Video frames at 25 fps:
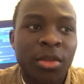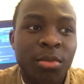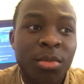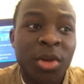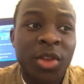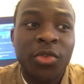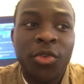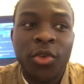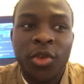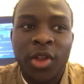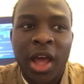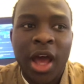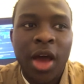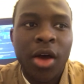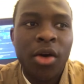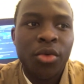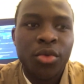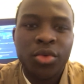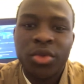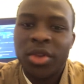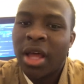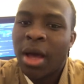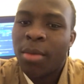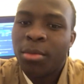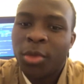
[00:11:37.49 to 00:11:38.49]
But for now,
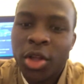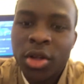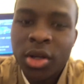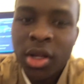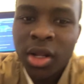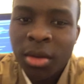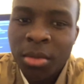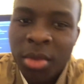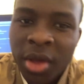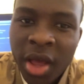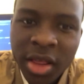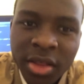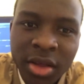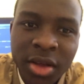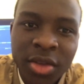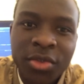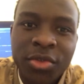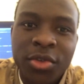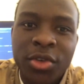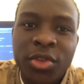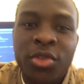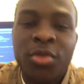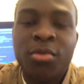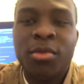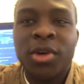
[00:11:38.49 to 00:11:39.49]
I'm not gonna be asking for
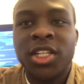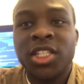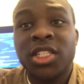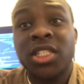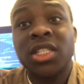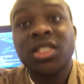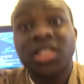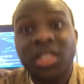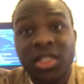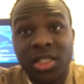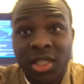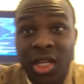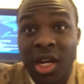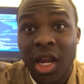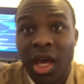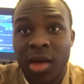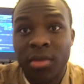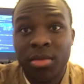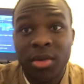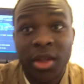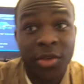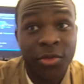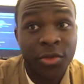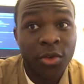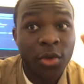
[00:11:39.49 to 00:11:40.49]
too much. Just subscribe
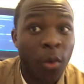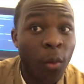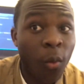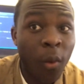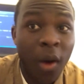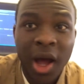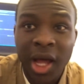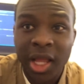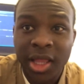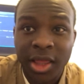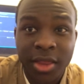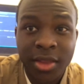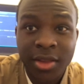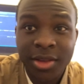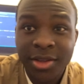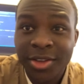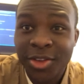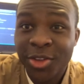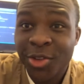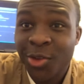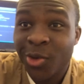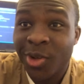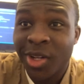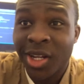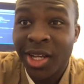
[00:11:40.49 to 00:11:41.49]
if you want
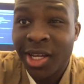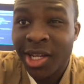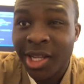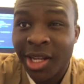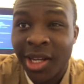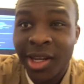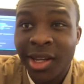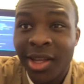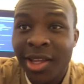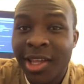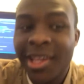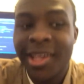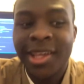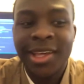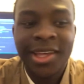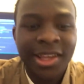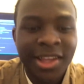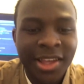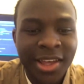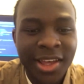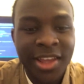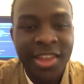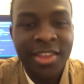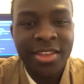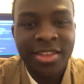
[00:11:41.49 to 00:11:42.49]
to learn
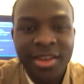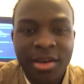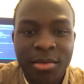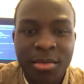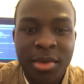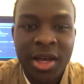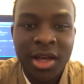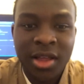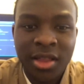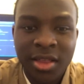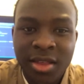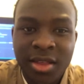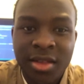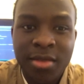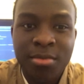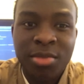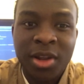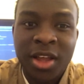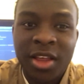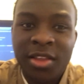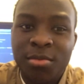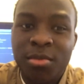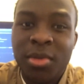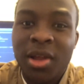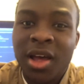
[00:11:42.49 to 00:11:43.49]
HTML, C++,
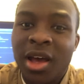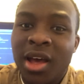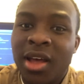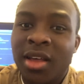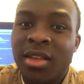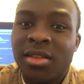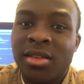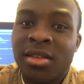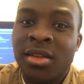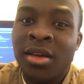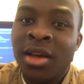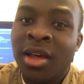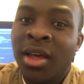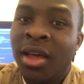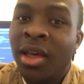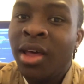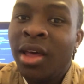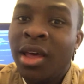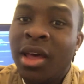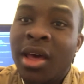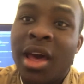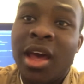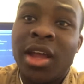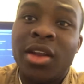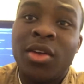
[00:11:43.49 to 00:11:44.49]

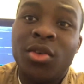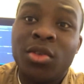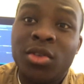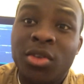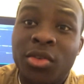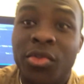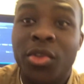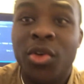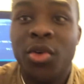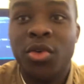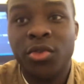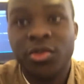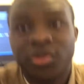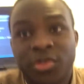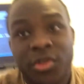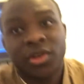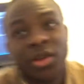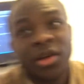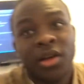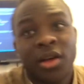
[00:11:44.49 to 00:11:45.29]
and all of those.